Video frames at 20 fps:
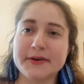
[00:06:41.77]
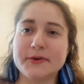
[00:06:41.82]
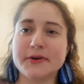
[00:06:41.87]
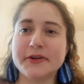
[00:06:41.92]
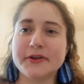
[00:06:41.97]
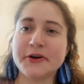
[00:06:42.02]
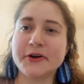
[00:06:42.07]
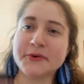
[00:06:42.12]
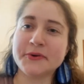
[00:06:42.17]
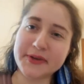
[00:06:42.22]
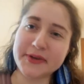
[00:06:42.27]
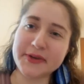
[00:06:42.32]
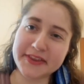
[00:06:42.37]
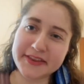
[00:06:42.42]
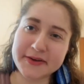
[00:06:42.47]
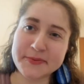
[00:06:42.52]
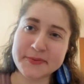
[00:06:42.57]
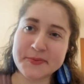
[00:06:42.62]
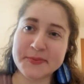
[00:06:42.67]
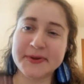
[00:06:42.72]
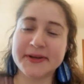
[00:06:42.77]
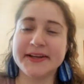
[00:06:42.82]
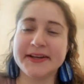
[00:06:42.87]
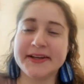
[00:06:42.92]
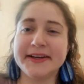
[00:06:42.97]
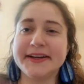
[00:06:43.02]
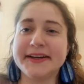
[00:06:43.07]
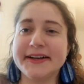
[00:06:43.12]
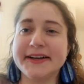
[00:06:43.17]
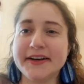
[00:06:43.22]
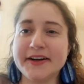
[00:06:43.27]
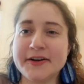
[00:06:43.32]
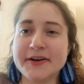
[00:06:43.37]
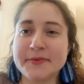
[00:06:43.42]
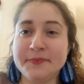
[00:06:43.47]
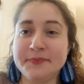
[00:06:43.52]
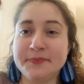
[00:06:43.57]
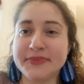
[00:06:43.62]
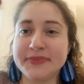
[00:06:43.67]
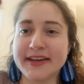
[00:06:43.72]
along with them
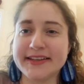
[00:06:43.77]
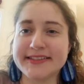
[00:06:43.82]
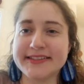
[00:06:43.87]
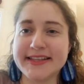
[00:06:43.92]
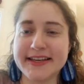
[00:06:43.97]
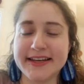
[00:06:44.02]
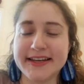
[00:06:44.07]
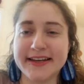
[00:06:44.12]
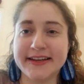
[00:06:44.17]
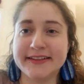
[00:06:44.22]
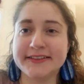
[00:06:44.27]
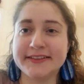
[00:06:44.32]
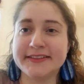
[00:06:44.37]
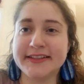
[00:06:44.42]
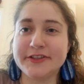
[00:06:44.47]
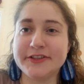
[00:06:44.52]
as they